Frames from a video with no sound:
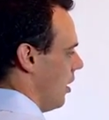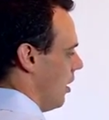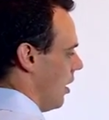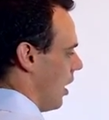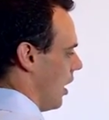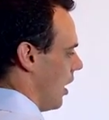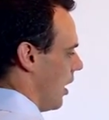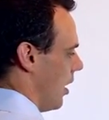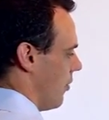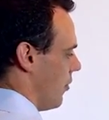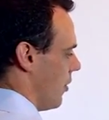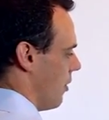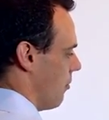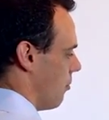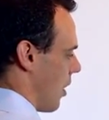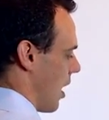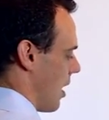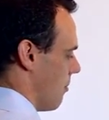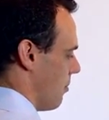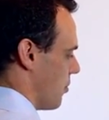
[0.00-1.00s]
the
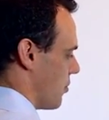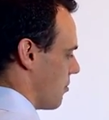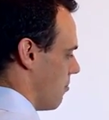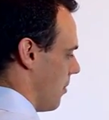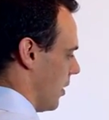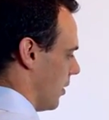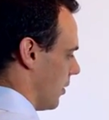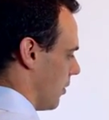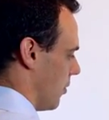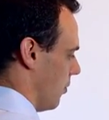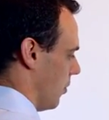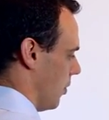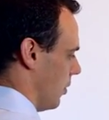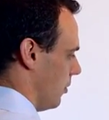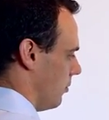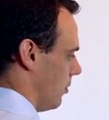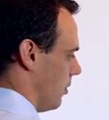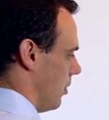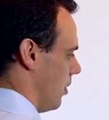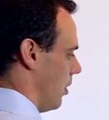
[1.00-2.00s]
ribose
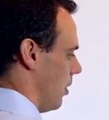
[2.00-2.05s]
molecule.